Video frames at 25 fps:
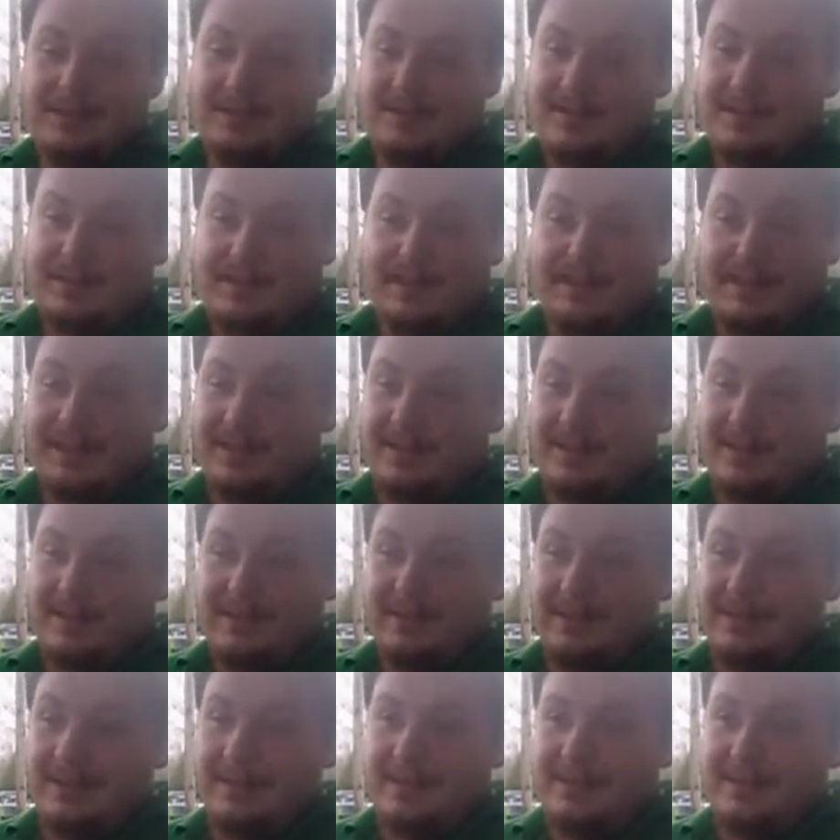Like,
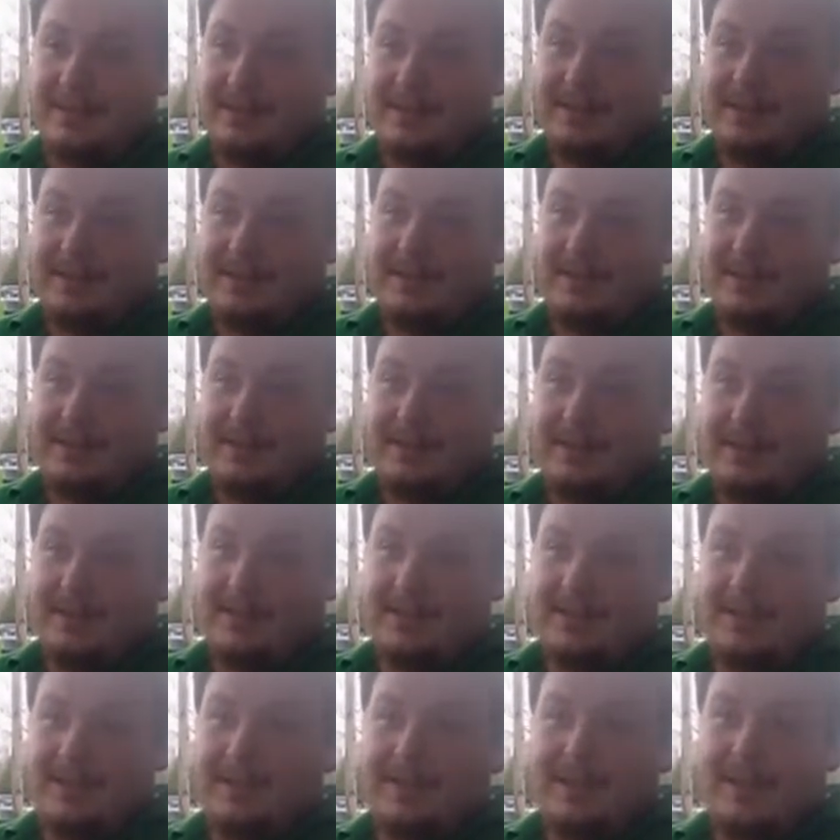
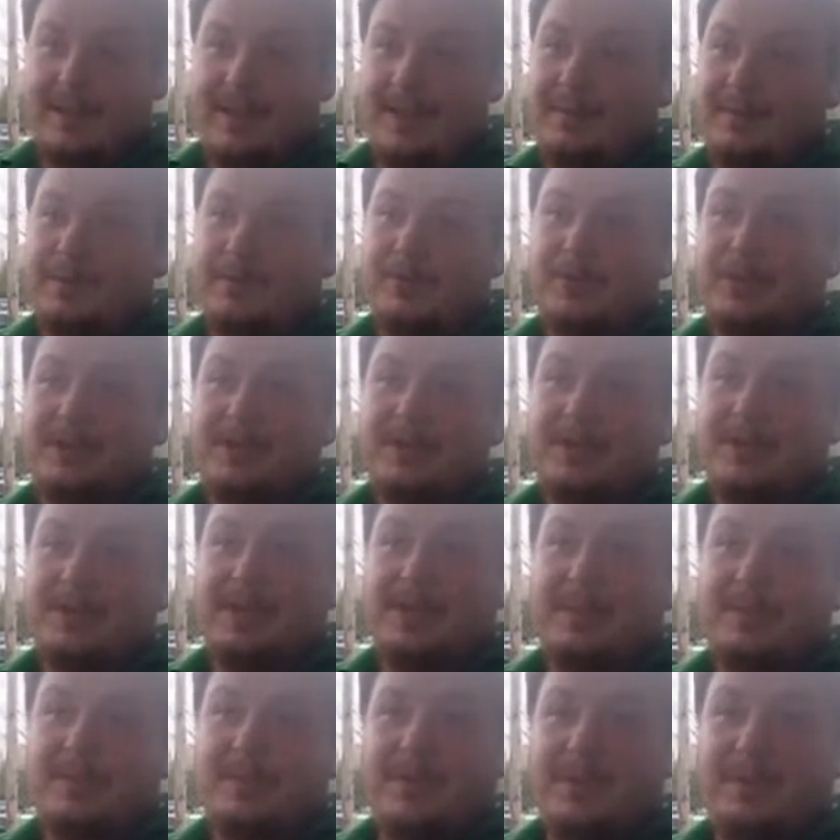I hate mooching
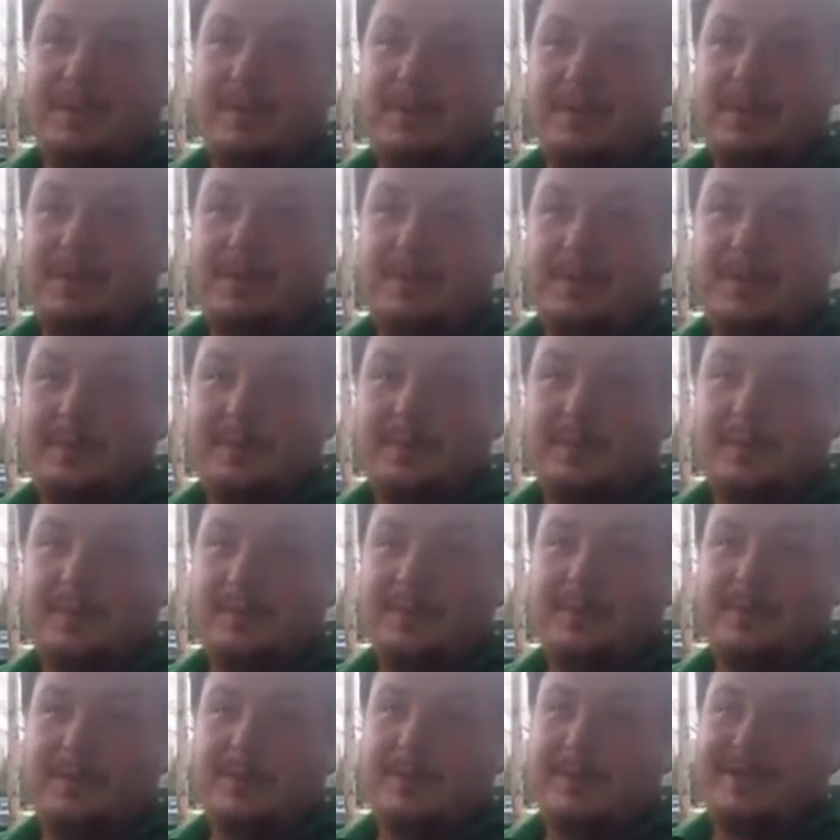off people,
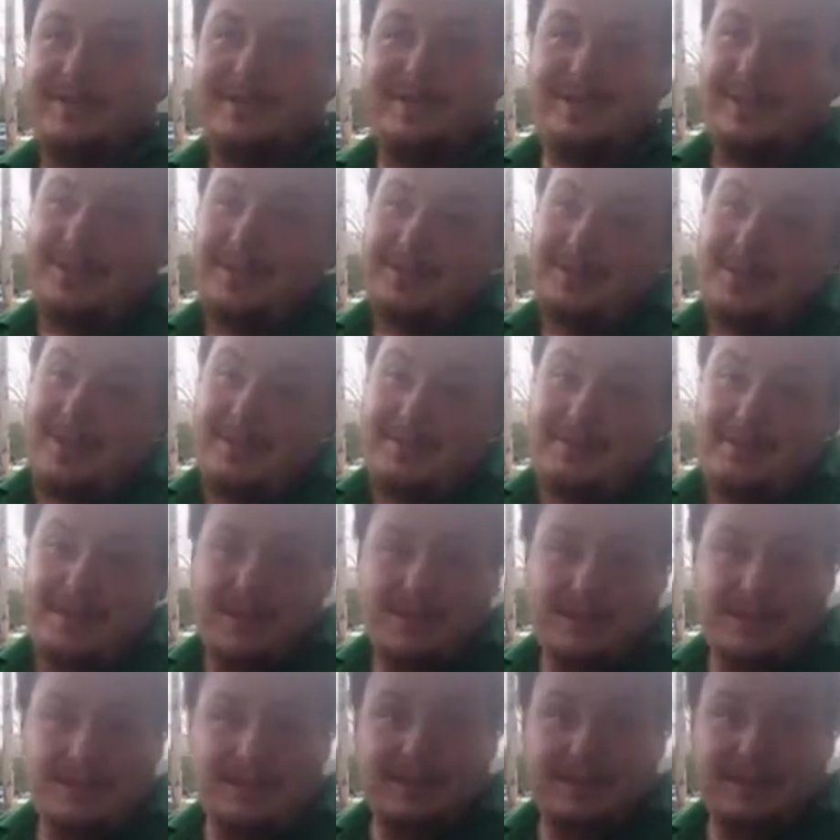but I don't have
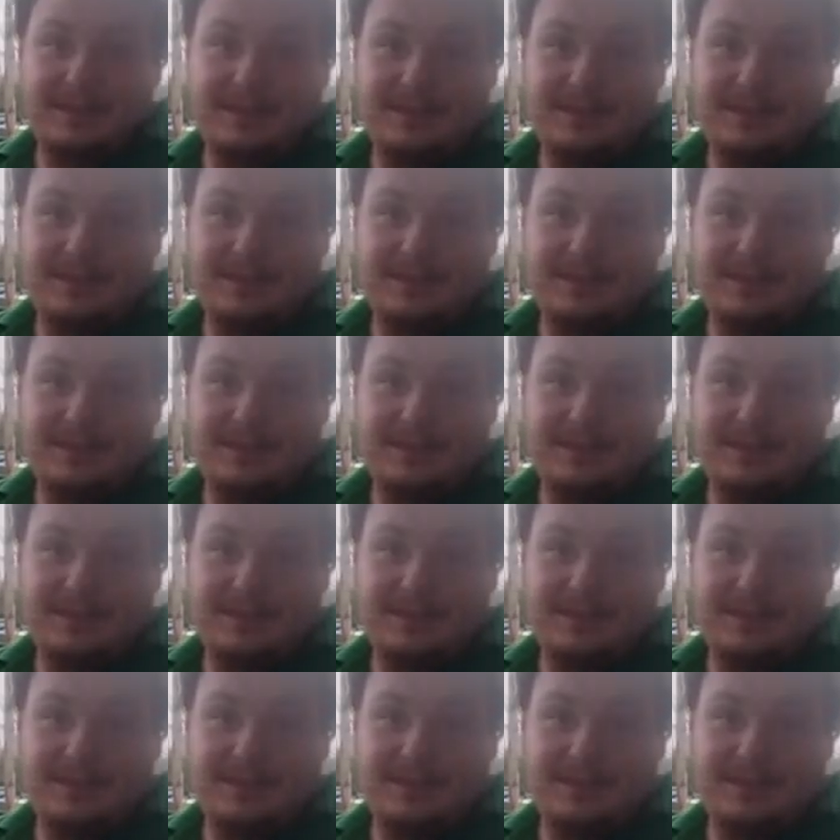nothing.